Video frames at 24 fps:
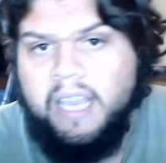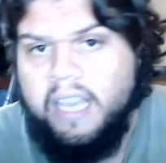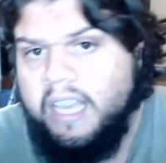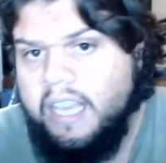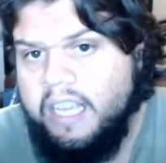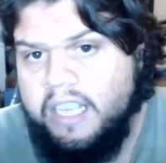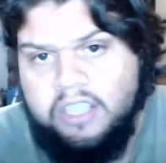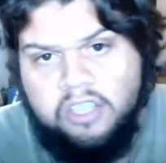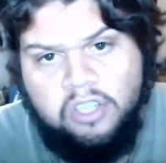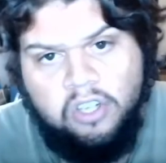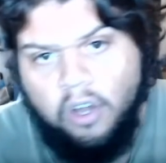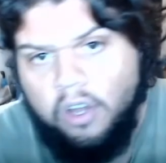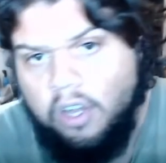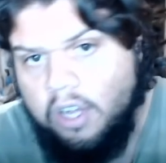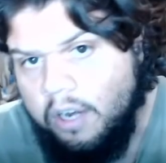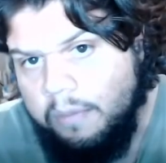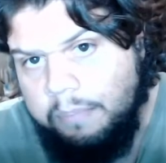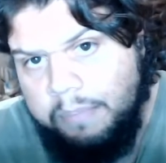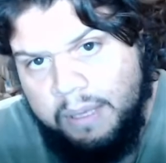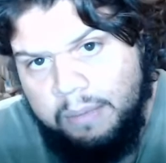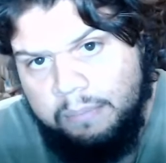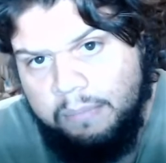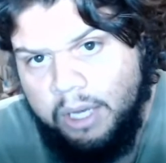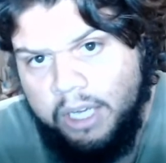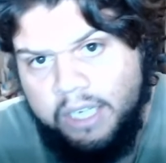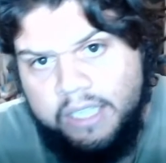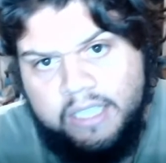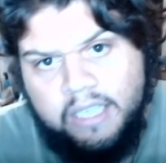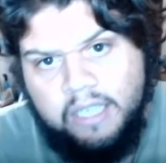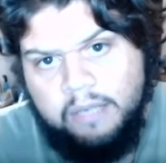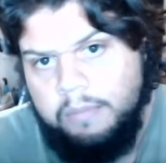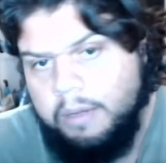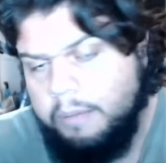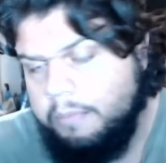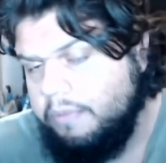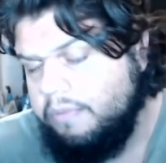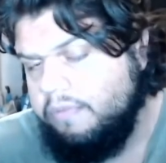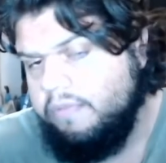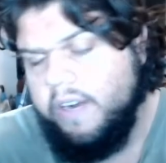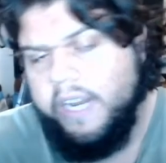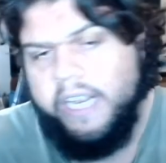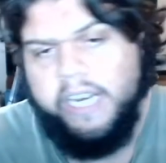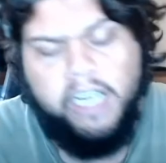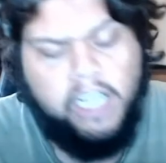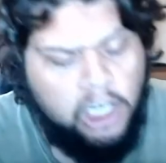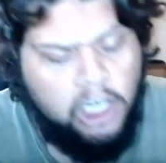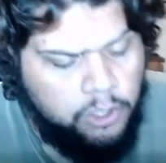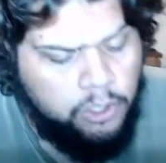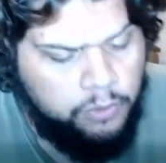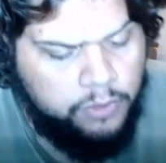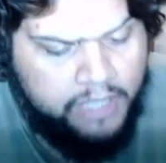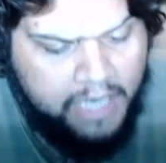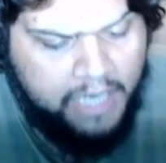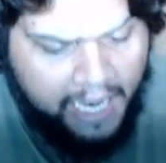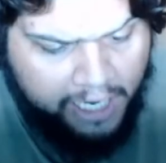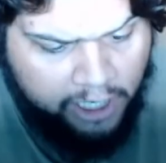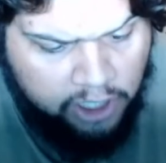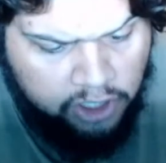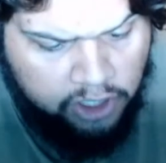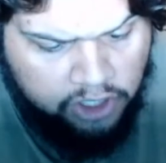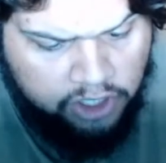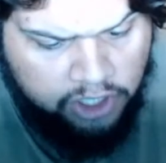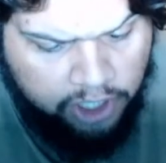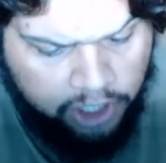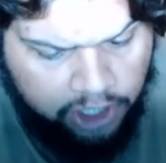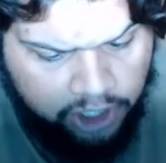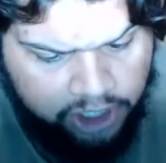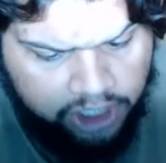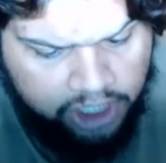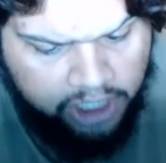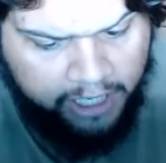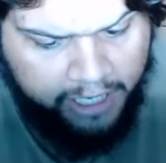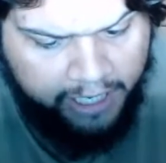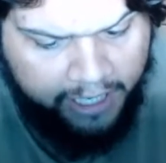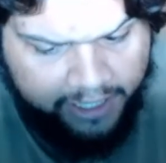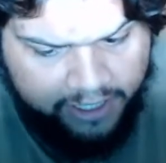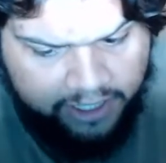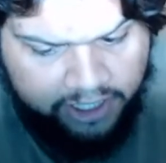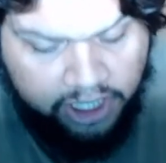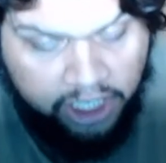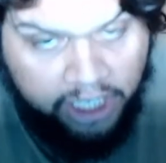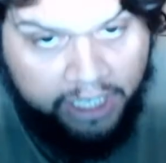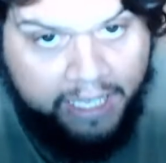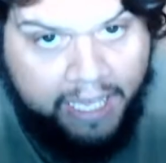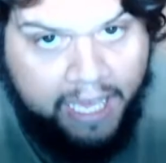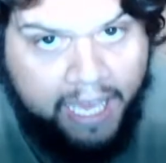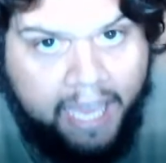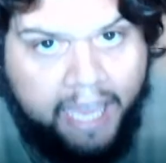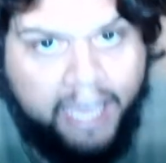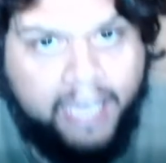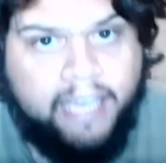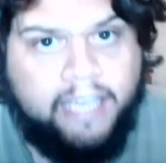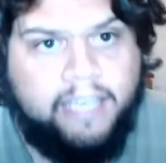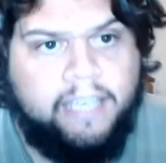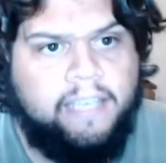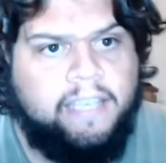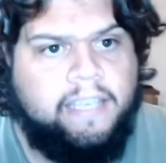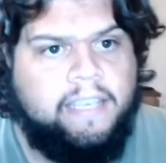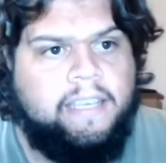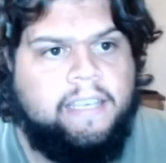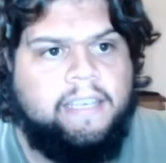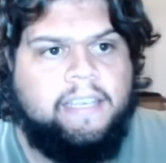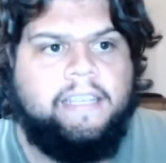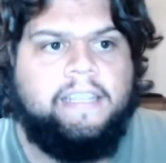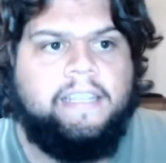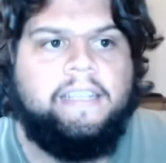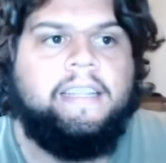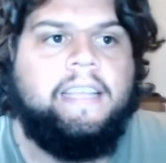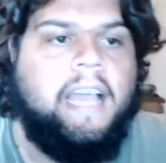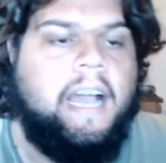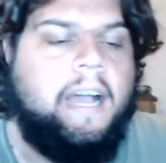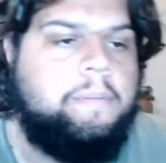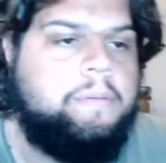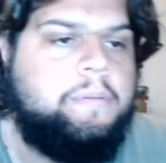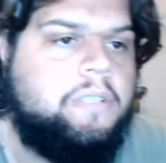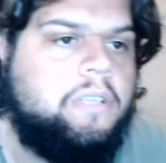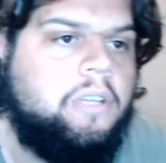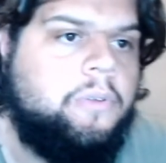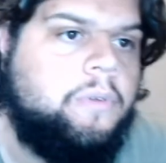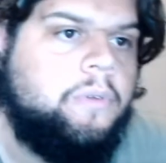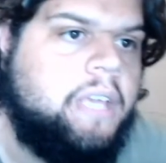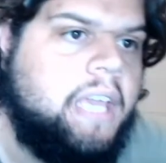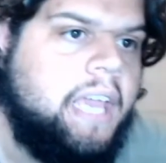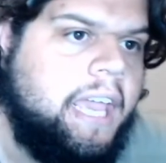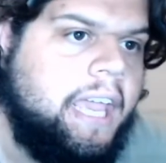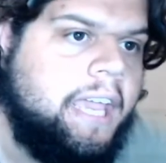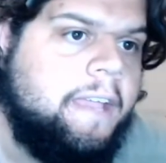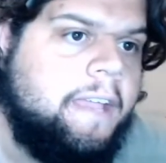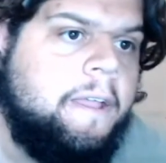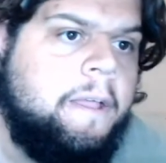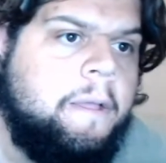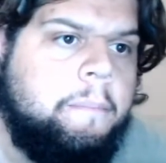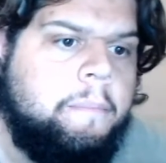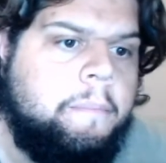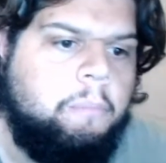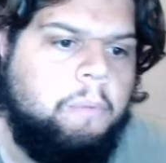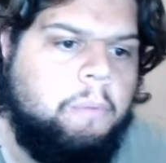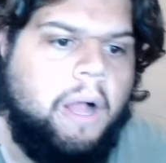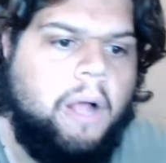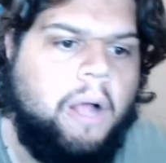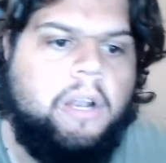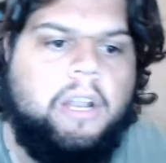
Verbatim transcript: is not going to beat my team, I'm afraid. Lieutenant Surge is the king. The absolute king. But well